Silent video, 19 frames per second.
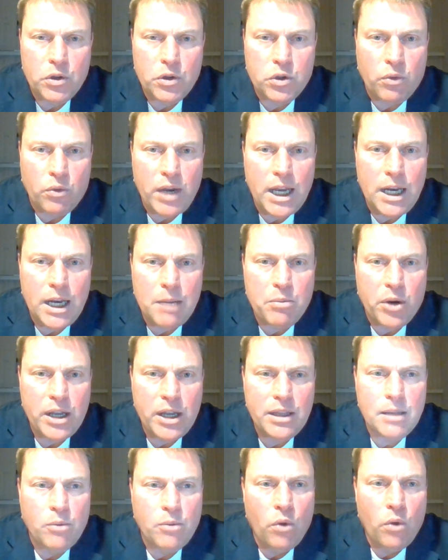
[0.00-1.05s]
really
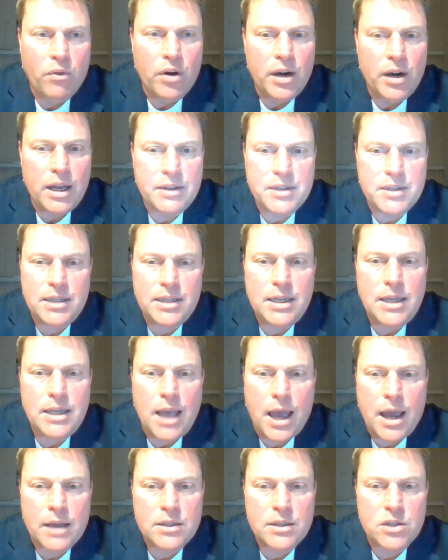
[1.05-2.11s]
bring them over and see
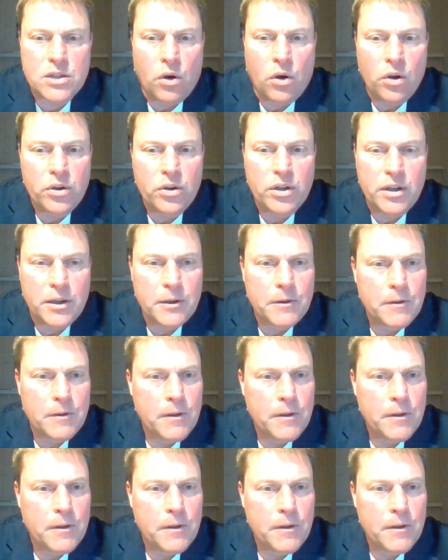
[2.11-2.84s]
hands-on